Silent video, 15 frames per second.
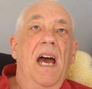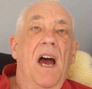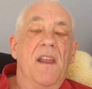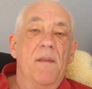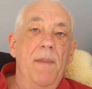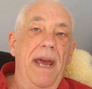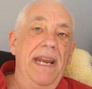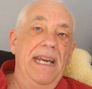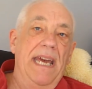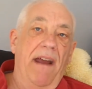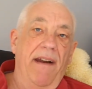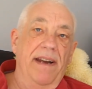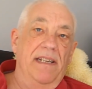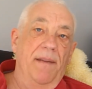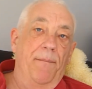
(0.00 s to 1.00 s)
And the main
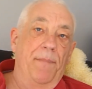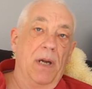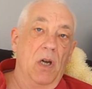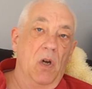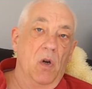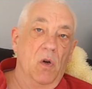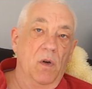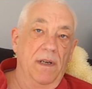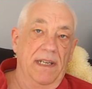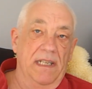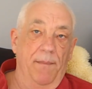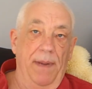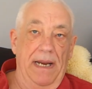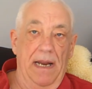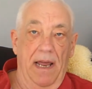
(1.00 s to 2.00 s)
character, Pooh, is
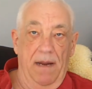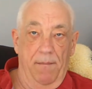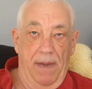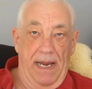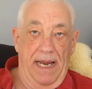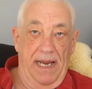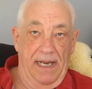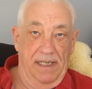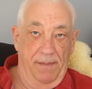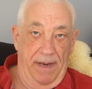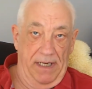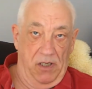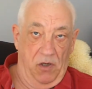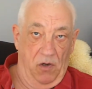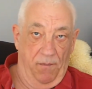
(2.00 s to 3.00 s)
a bit like me. He's a
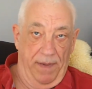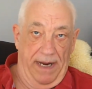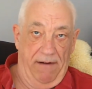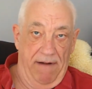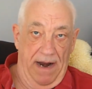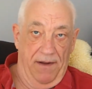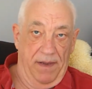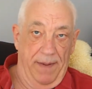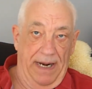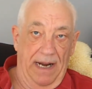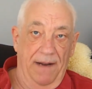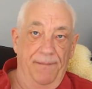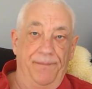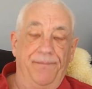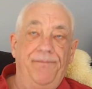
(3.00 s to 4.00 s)
bit too big round the
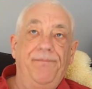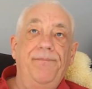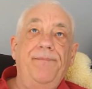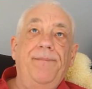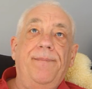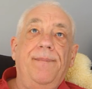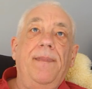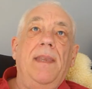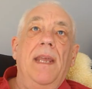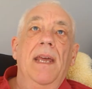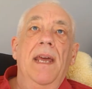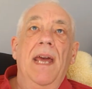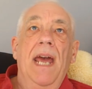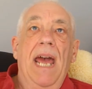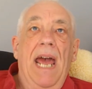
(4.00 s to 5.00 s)
middle.
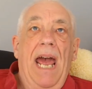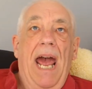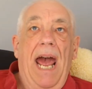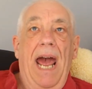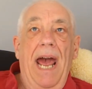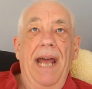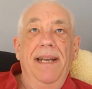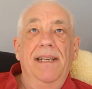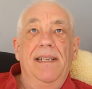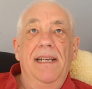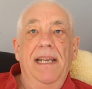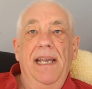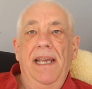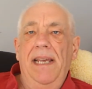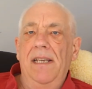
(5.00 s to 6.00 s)
And
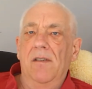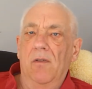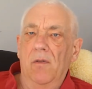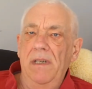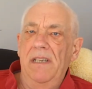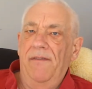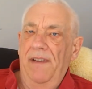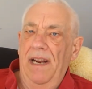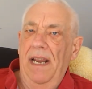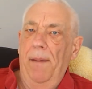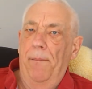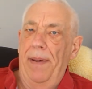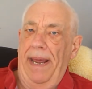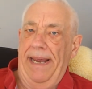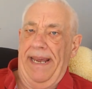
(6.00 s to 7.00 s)
he's always
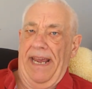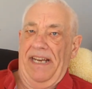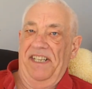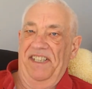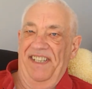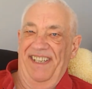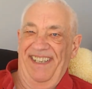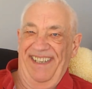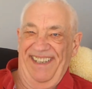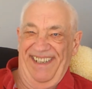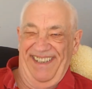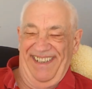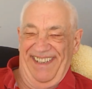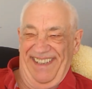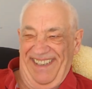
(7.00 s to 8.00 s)
feeling peckish.
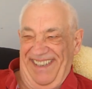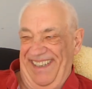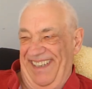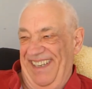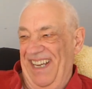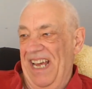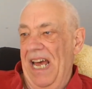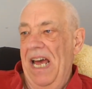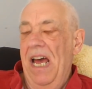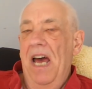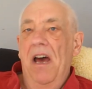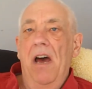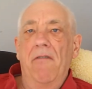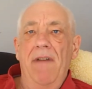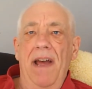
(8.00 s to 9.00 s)

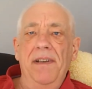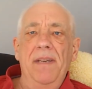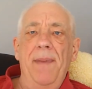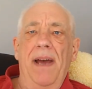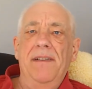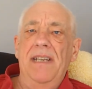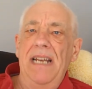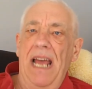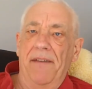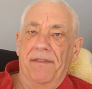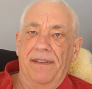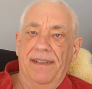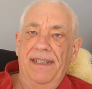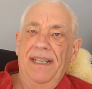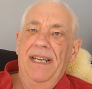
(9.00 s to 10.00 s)
Around about
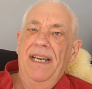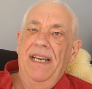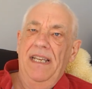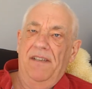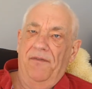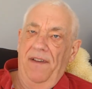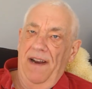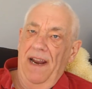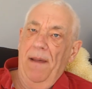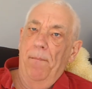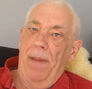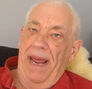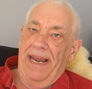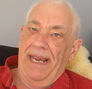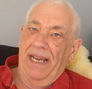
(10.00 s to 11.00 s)
11, he's feeling
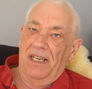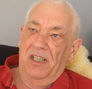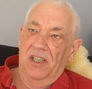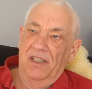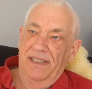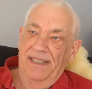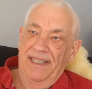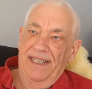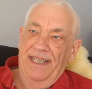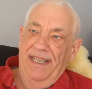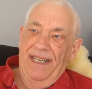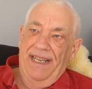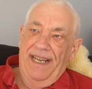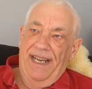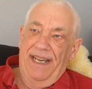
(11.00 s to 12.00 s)
peckish.
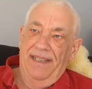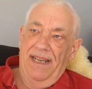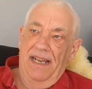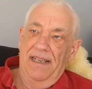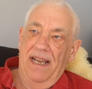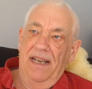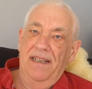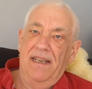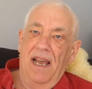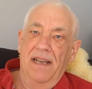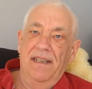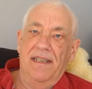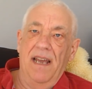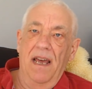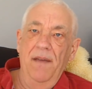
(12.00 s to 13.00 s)

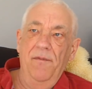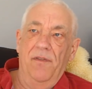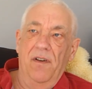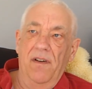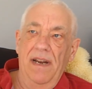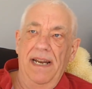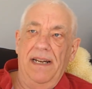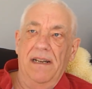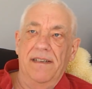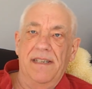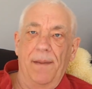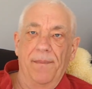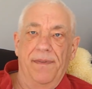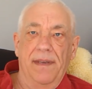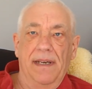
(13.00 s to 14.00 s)
And time for a little
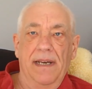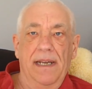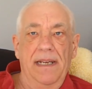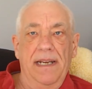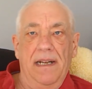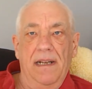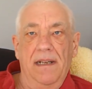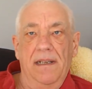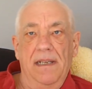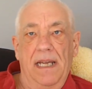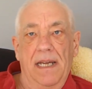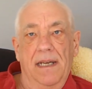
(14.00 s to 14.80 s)
something, a little